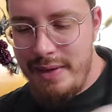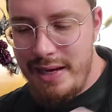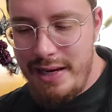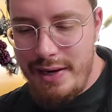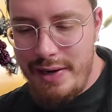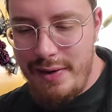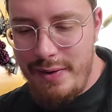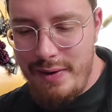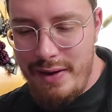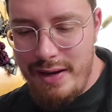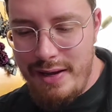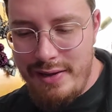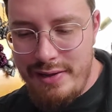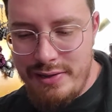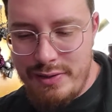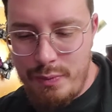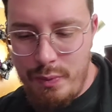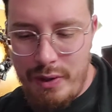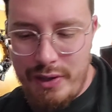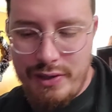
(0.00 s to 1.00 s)
Here
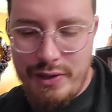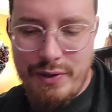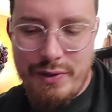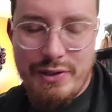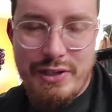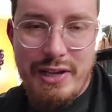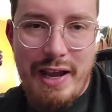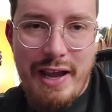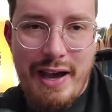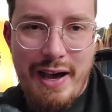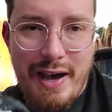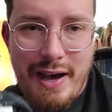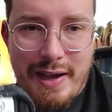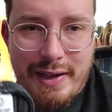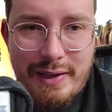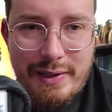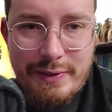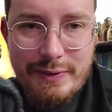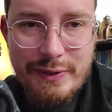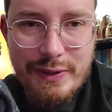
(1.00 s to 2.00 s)
is what your
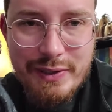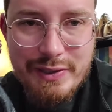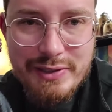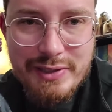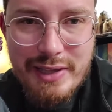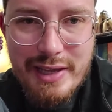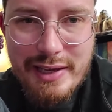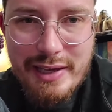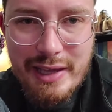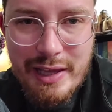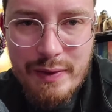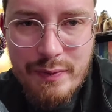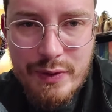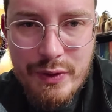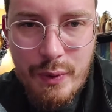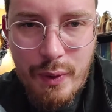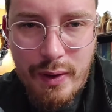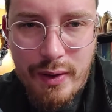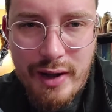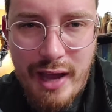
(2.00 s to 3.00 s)
tag looks like if
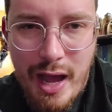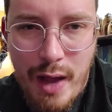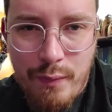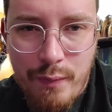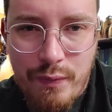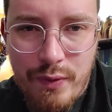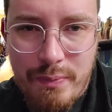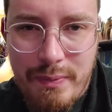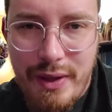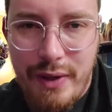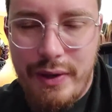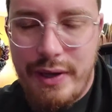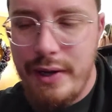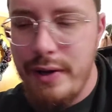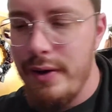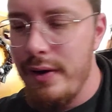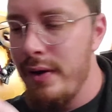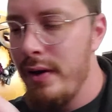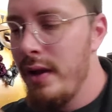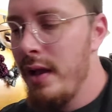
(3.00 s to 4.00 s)
you are not
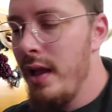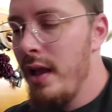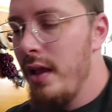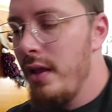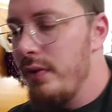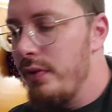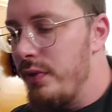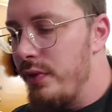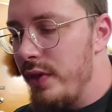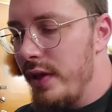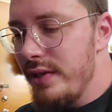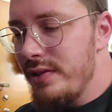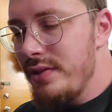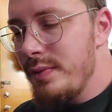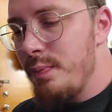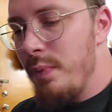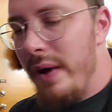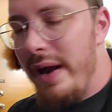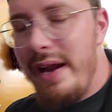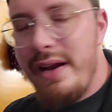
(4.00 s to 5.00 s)
familiar. This
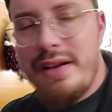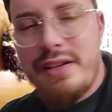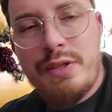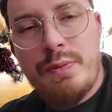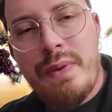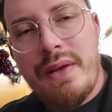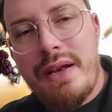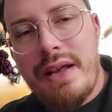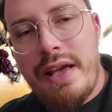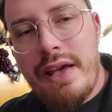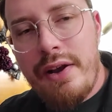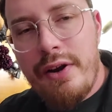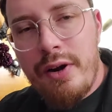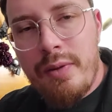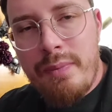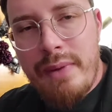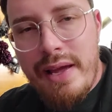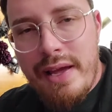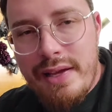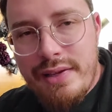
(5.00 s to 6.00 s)
brand has been hit or
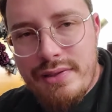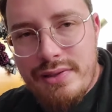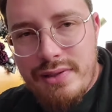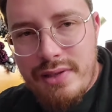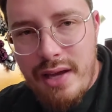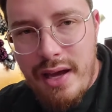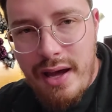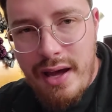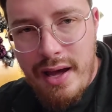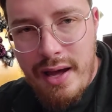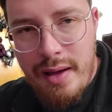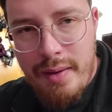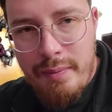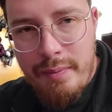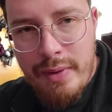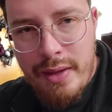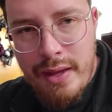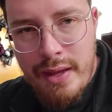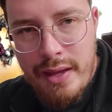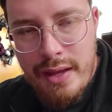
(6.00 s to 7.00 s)
miss.
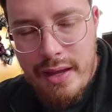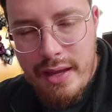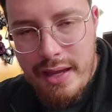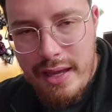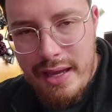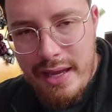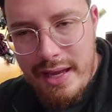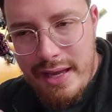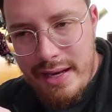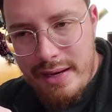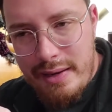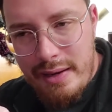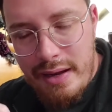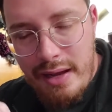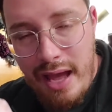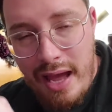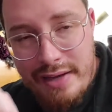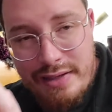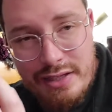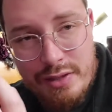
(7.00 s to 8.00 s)

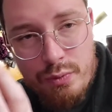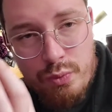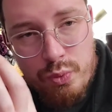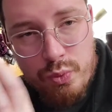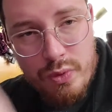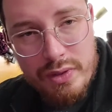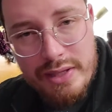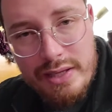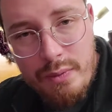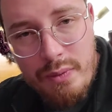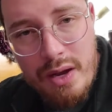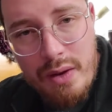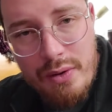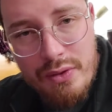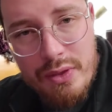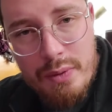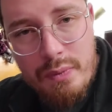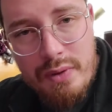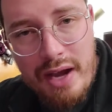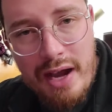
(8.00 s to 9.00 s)
I did really well
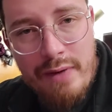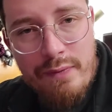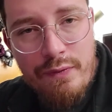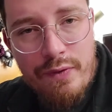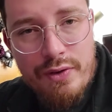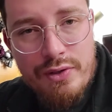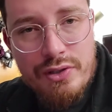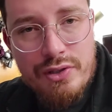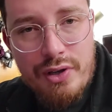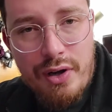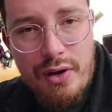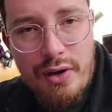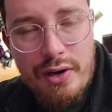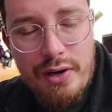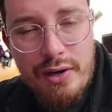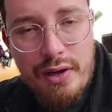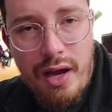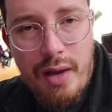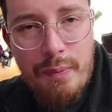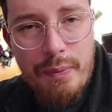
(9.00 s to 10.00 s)
with it when I first started
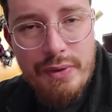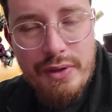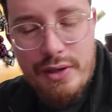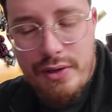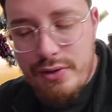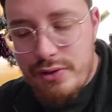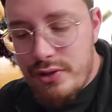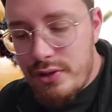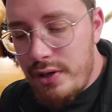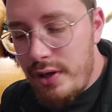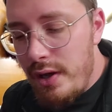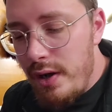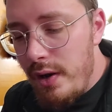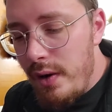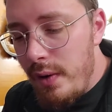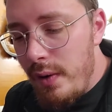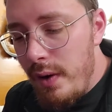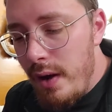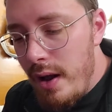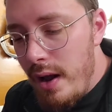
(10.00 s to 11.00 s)
a couple years
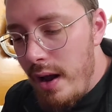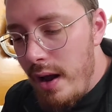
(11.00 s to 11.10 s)
ago.